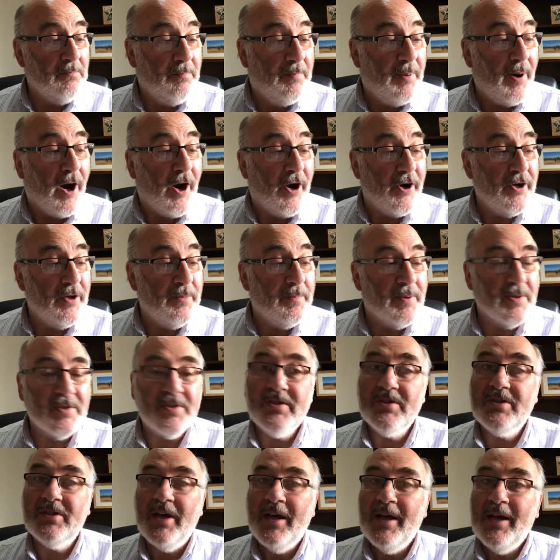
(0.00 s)

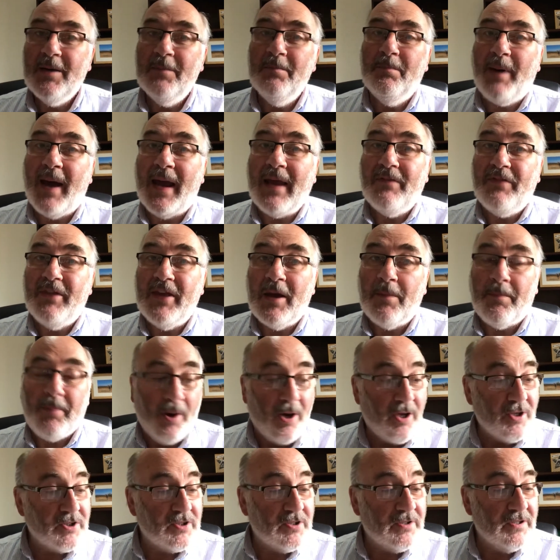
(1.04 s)
Barnabas by the
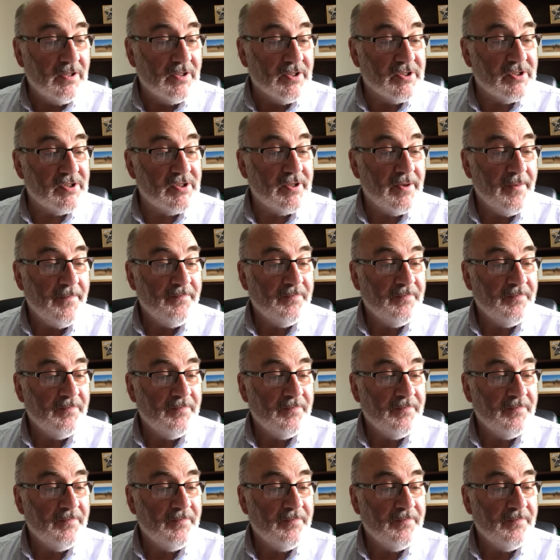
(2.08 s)
apostles.